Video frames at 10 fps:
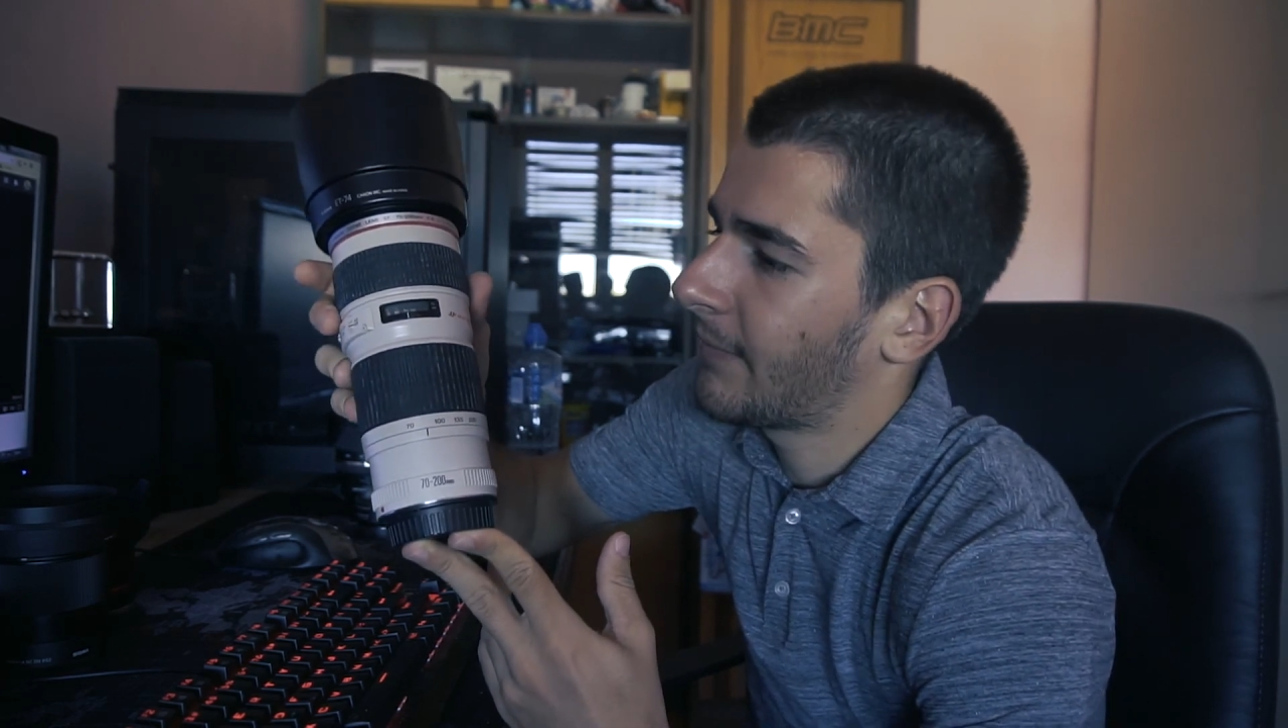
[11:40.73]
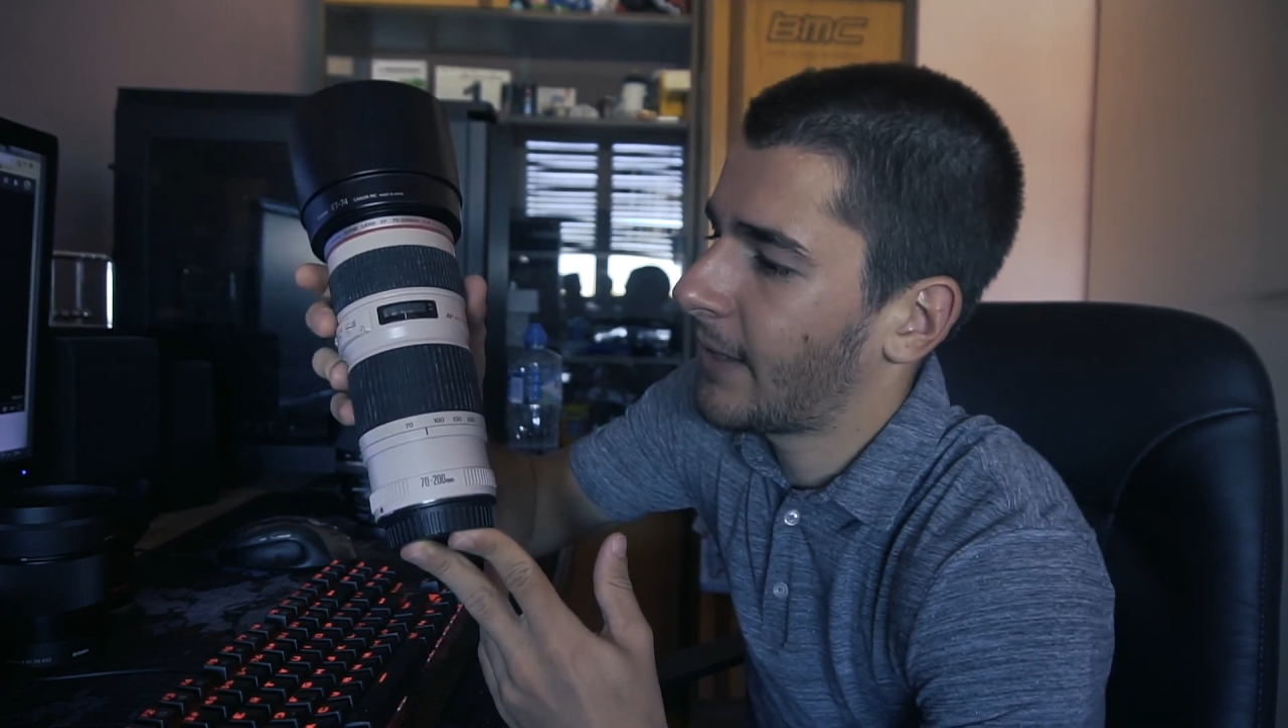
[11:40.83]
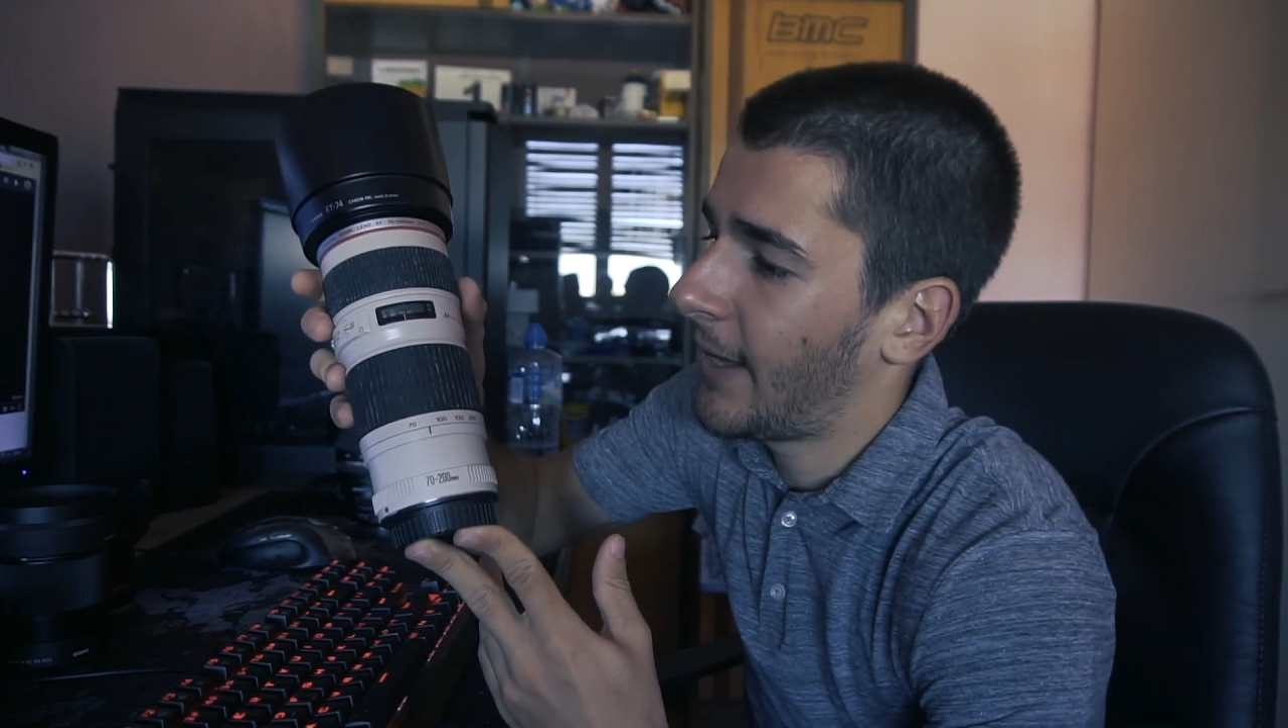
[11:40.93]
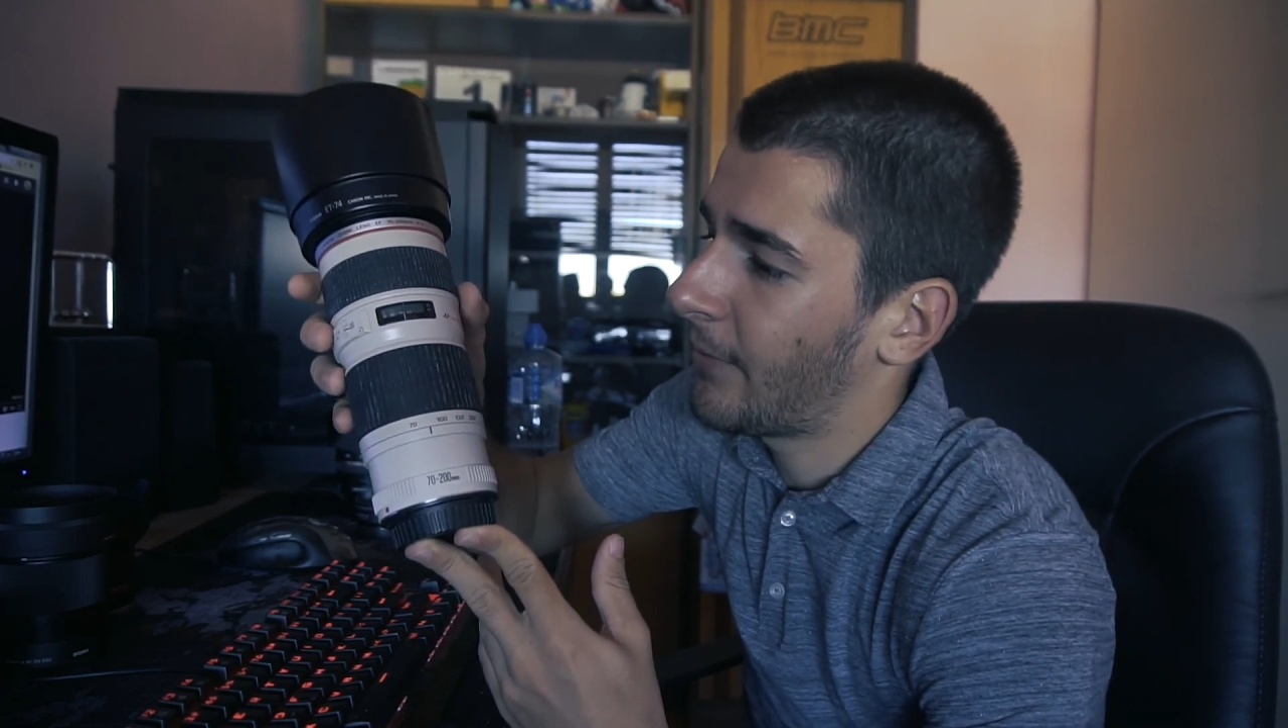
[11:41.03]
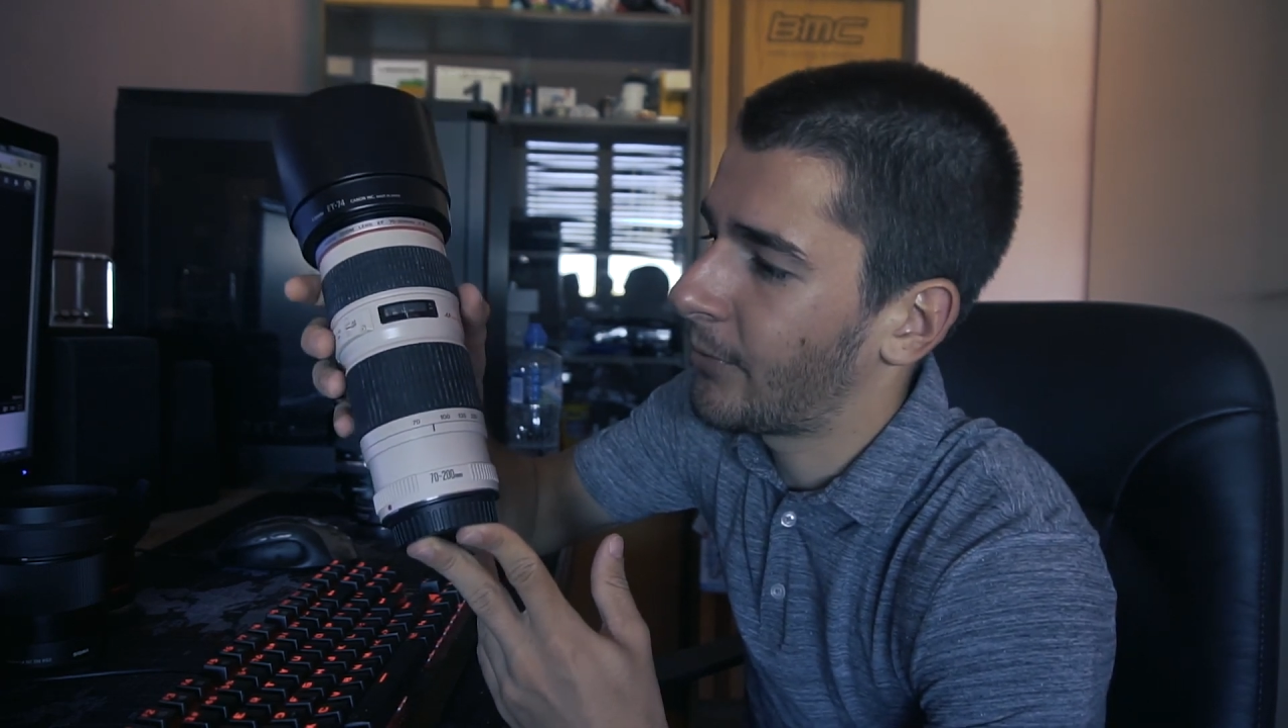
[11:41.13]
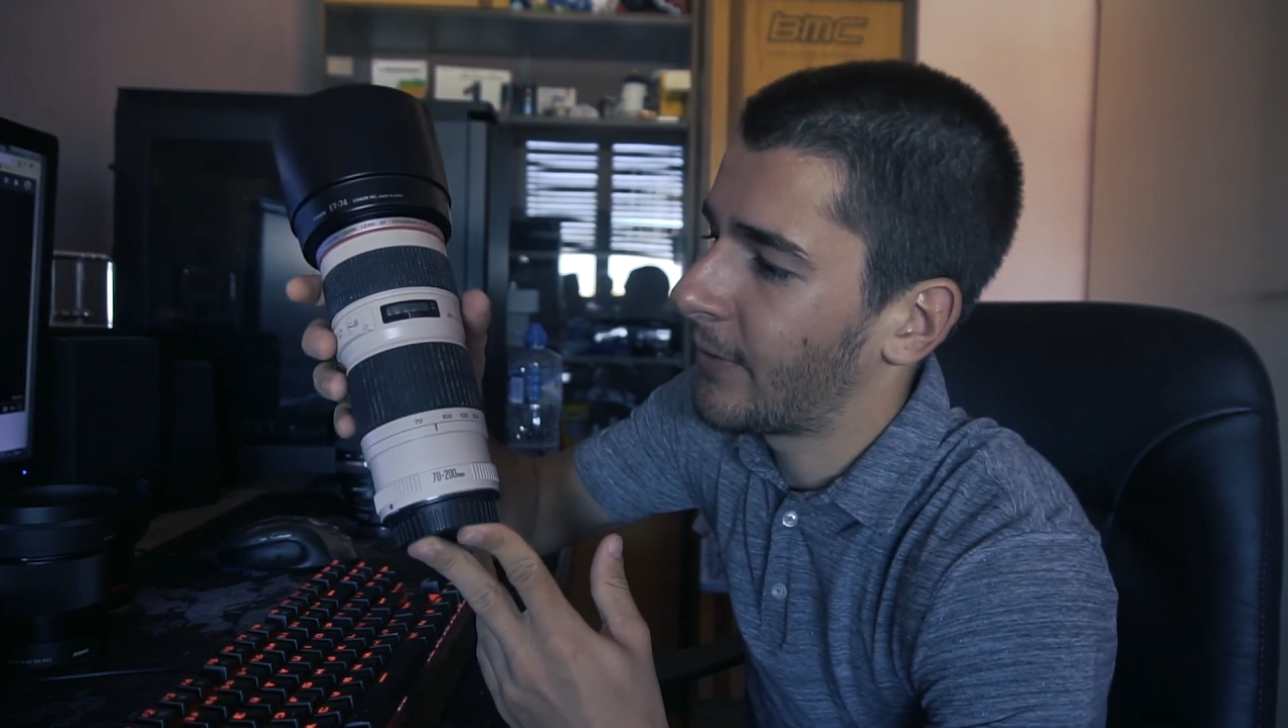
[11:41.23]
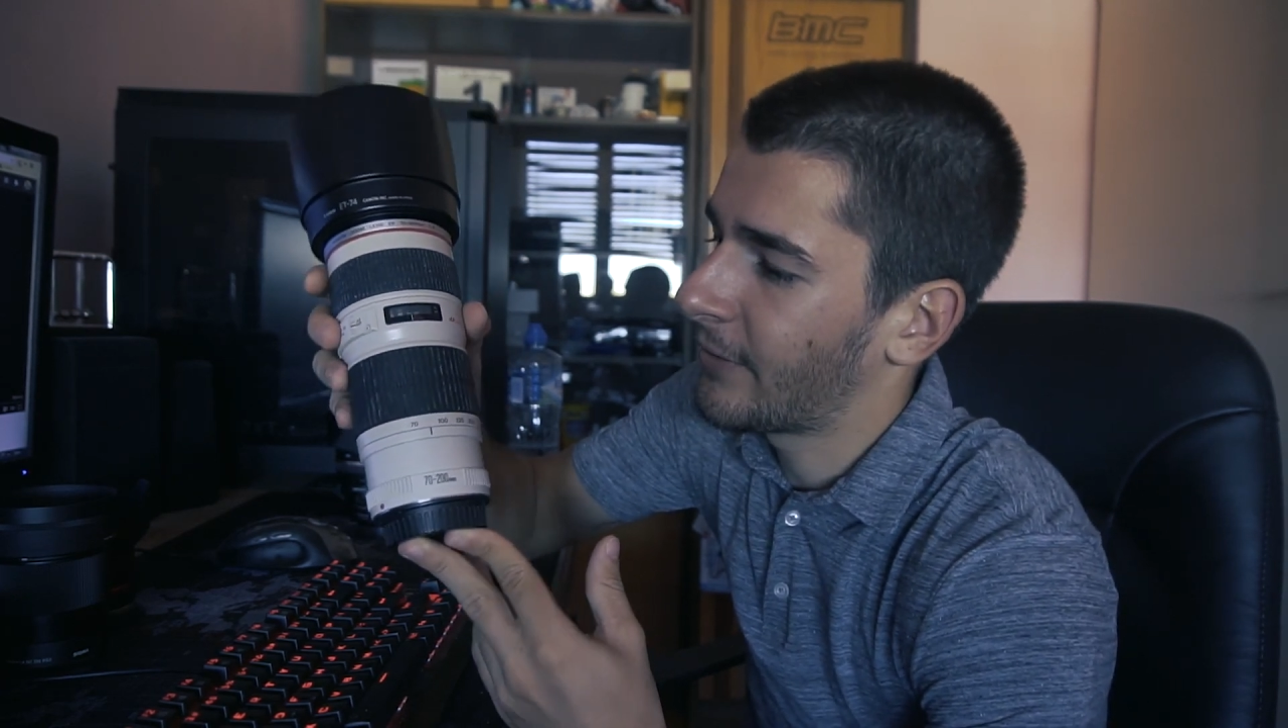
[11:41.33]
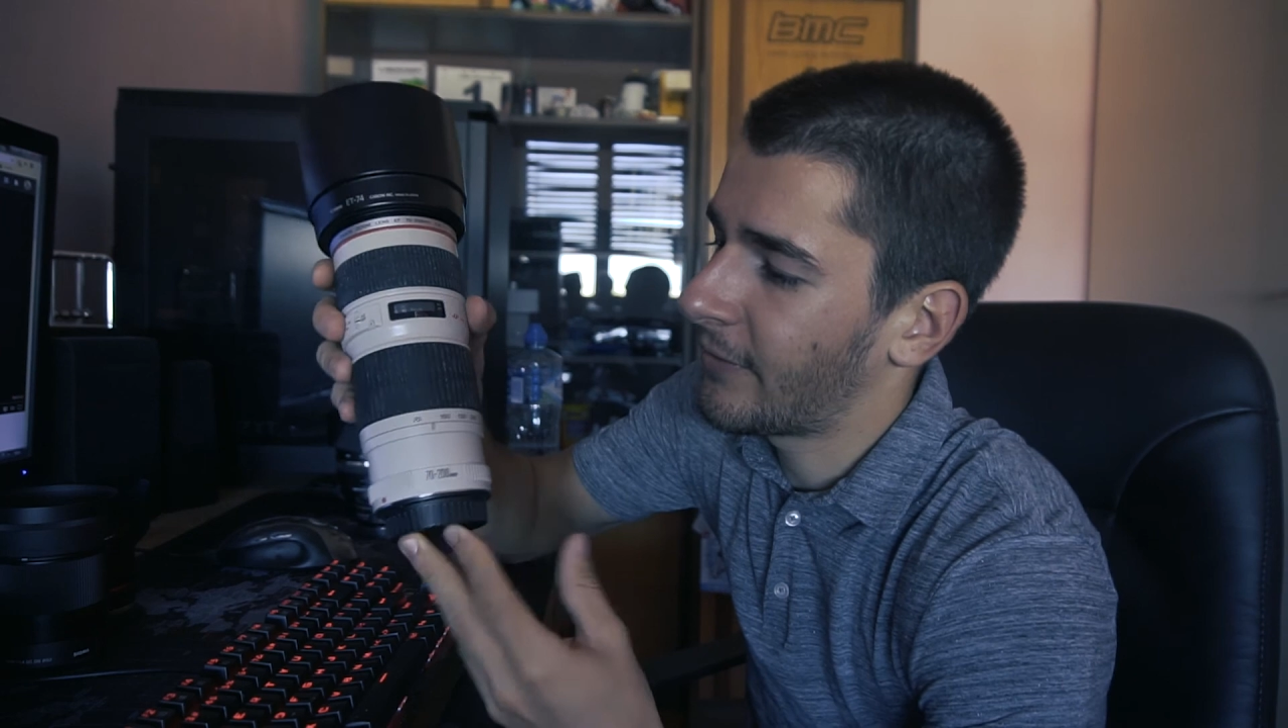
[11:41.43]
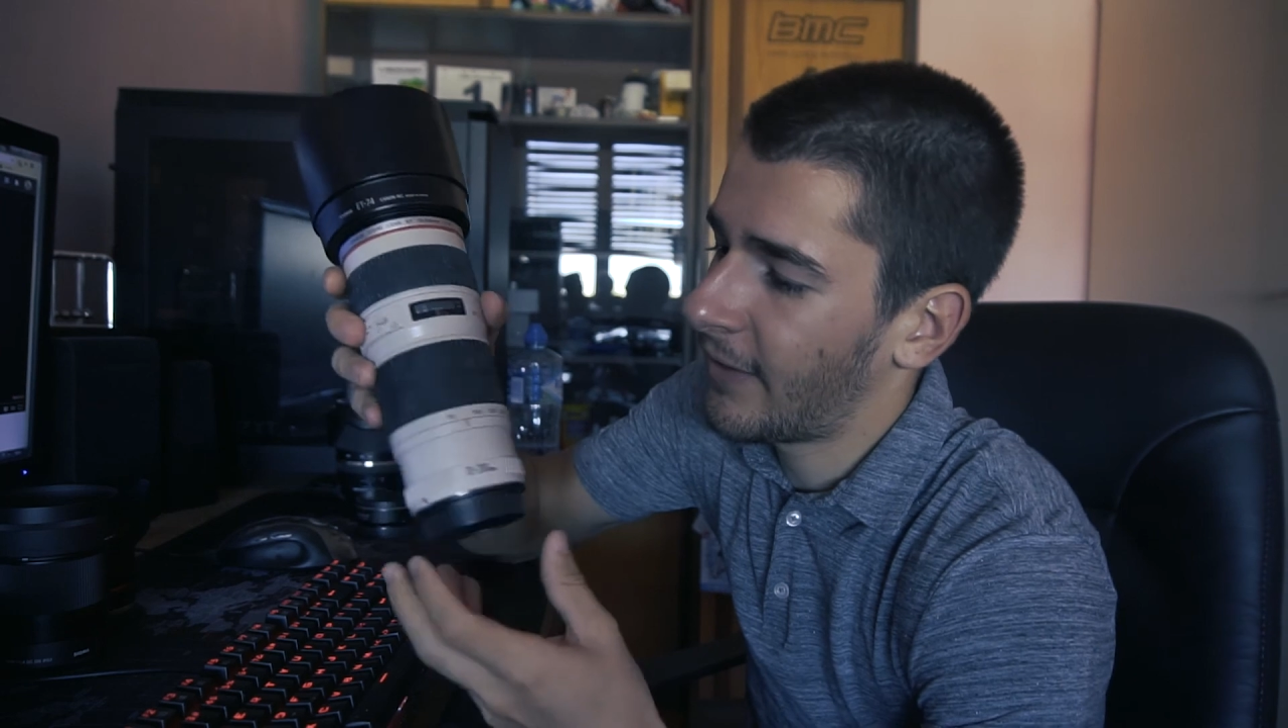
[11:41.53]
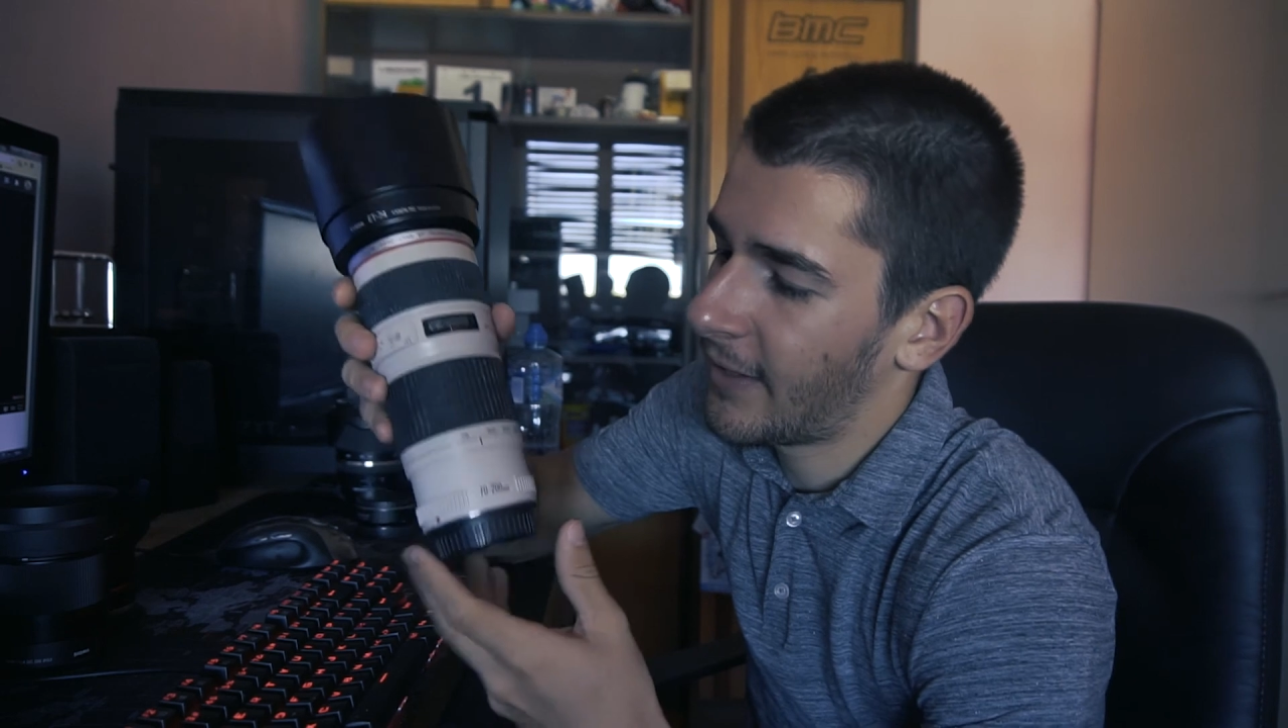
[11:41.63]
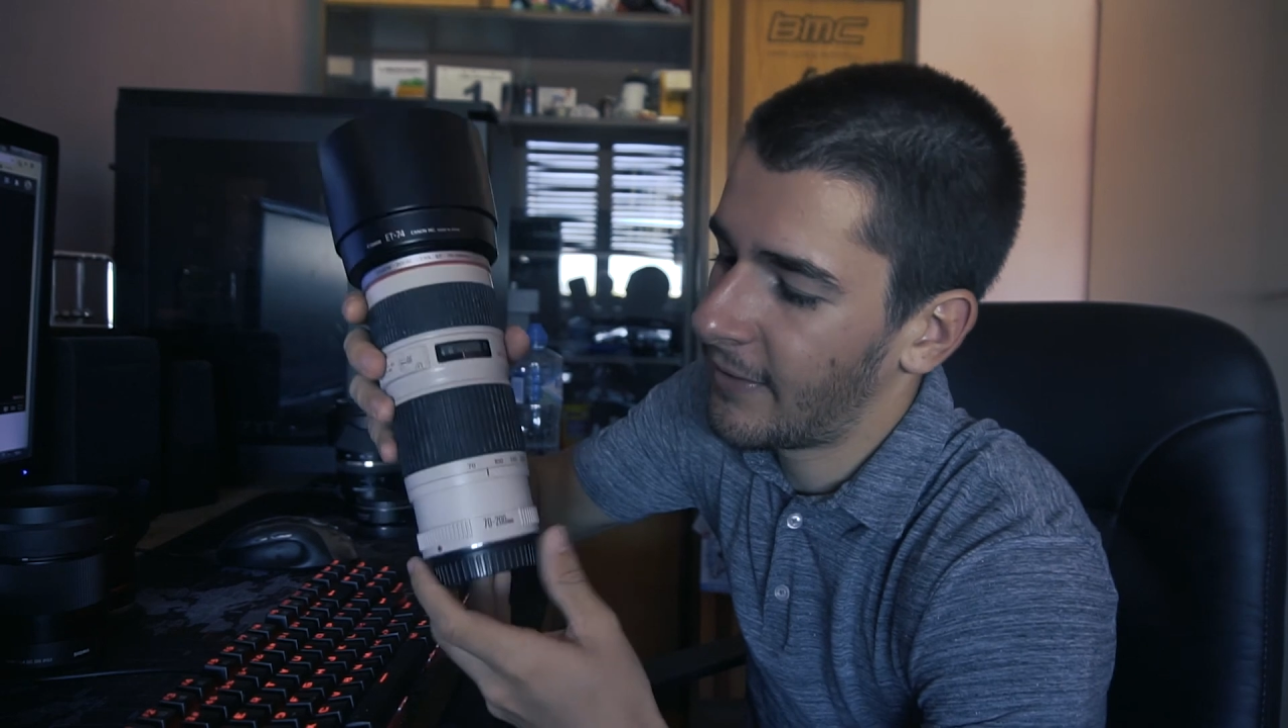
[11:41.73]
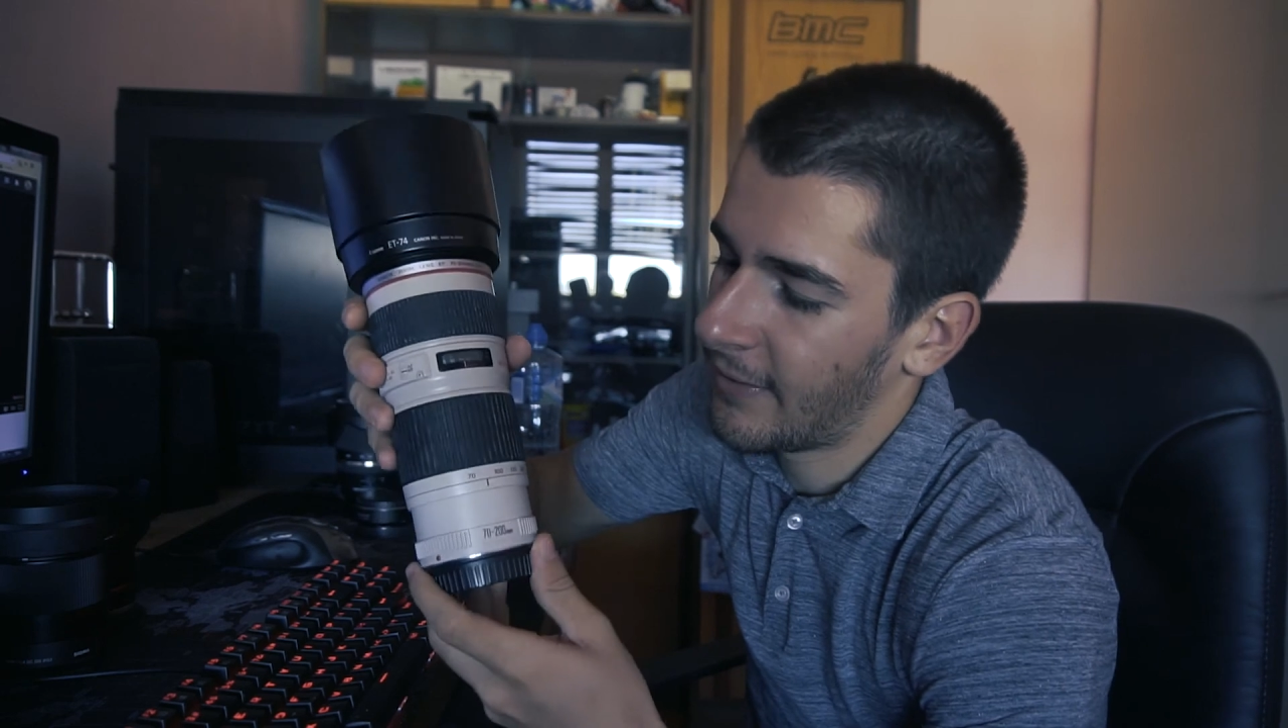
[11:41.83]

everyone said,